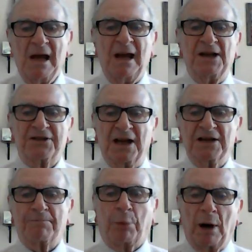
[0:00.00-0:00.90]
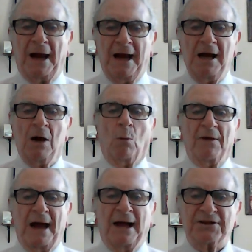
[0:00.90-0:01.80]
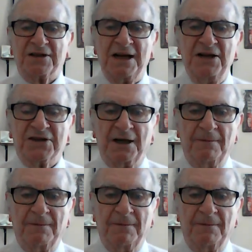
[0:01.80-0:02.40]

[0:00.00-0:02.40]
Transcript: It says, pray without ceasing